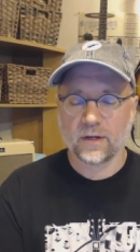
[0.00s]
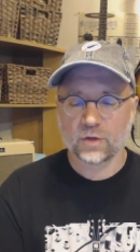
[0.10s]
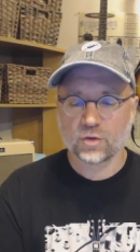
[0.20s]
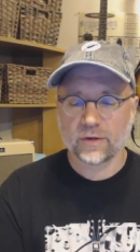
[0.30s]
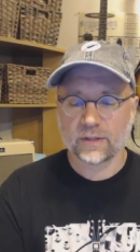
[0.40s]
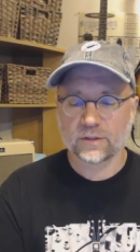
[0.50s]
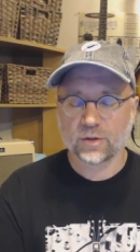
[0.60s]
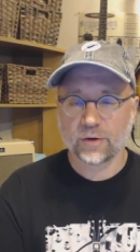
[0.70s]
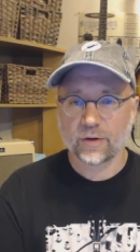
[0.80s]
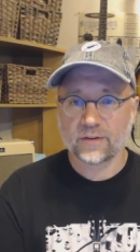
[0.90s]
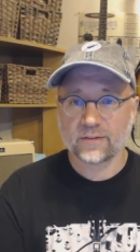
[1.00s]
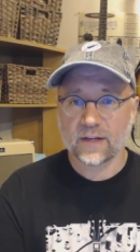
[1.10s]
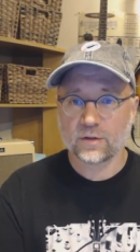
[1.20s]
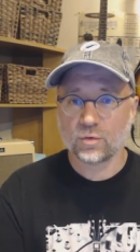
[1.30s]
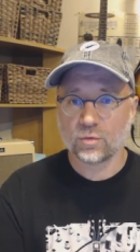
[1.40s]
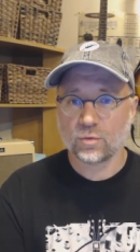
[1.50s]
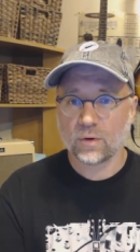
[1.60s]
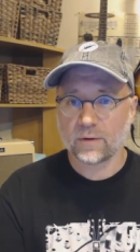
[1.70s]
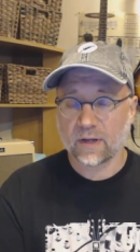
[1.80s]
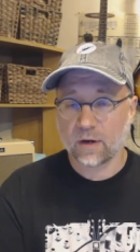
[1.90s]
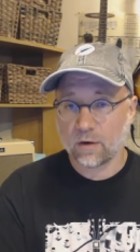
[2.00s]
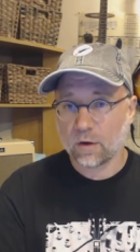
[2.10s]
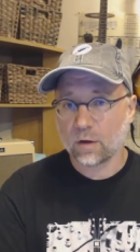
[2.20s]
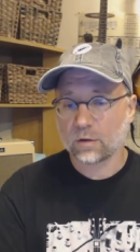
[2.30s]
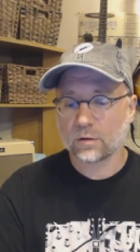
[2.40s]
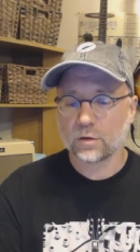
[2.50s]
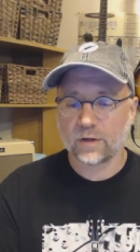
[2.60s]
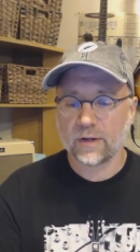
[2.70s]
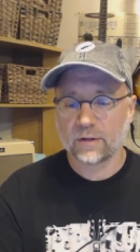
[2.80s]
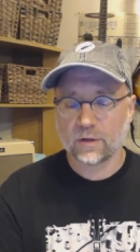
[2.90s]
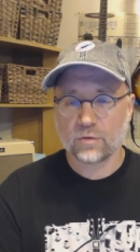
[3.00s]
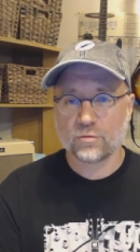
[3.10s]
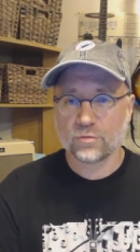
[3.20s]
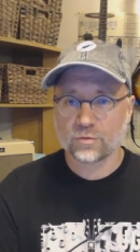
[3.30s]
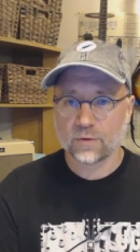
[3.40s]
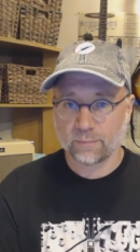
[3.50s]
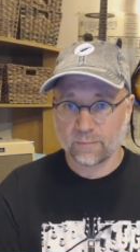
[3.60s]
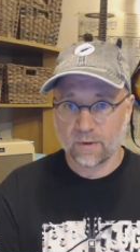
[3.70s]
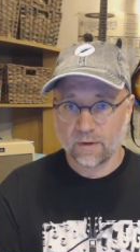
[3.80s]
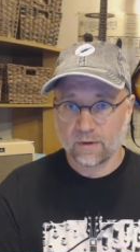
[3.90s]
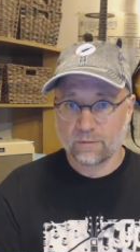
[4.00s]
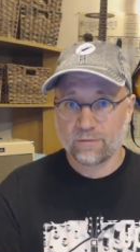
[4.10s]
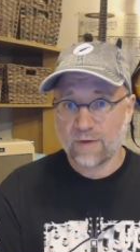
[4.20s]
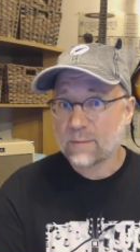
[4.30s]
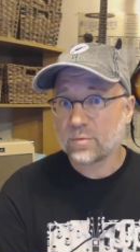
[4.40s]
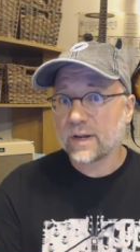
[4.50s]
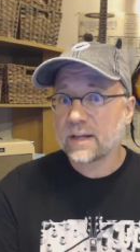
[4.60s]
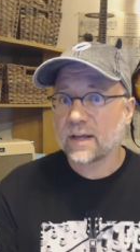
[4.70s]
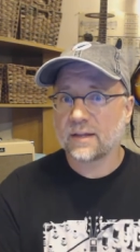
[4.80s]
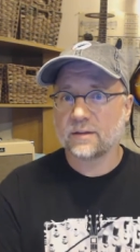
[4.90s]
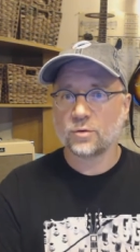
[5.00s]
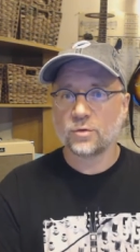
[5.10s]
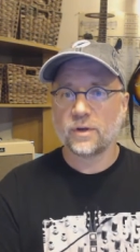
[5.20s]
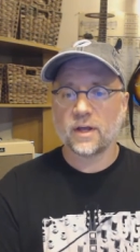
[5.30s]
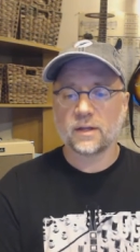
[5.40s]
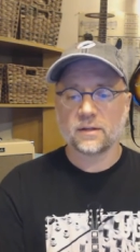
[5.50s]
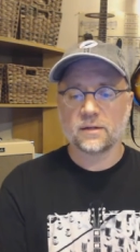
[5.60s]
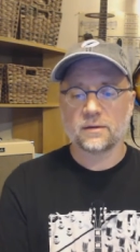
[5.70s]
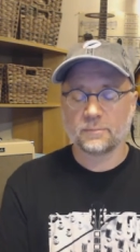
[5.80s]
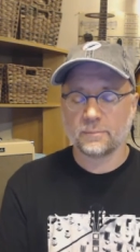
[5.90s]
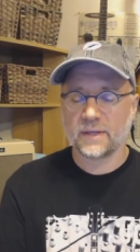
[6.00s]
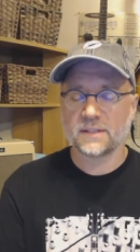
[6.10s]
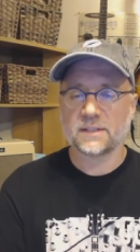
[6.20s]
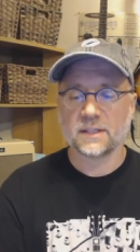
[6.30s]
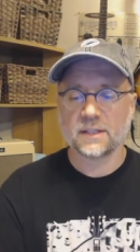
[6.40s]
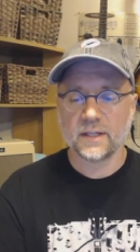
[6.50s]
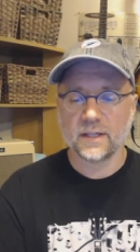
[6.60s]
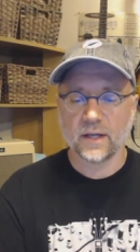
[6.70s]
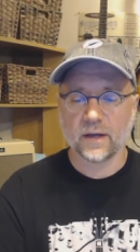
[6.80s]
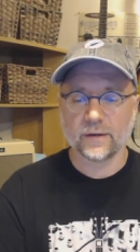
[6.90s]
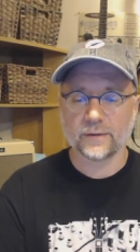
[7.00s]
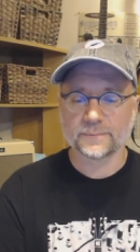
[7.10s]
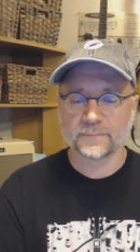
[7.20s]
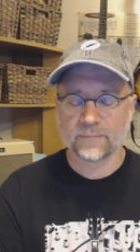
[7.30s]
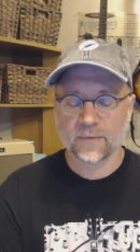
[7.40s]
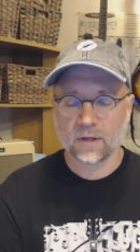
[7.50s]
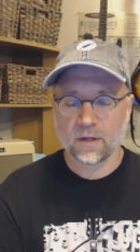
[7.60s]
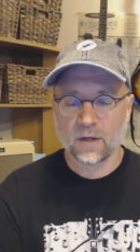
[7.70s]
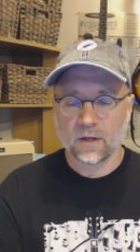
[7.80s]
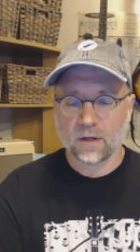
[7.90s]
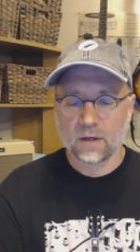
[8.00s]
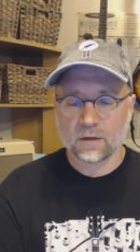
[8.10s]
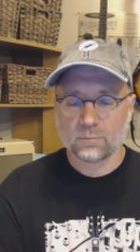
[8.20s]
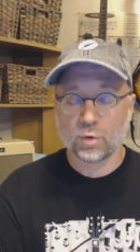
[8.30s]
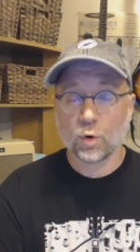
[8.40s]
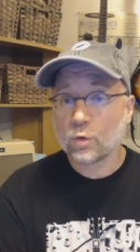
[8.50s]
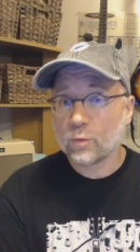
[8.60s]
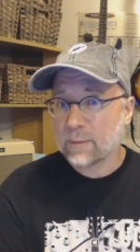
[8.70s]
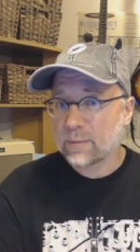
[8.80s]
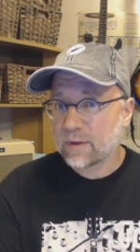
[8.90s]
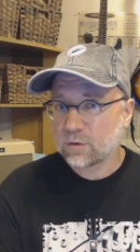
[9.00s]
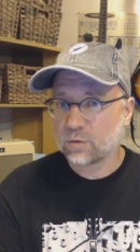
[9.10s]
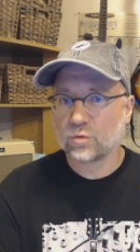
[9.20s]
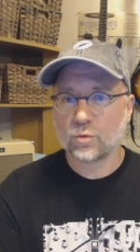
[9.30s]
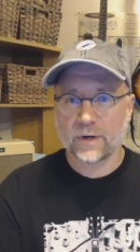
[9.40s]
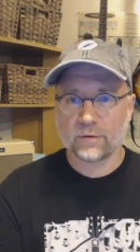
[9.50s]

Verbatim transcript: electronic circuits that you that are all connected through some fabric and you can basically uh, program it to do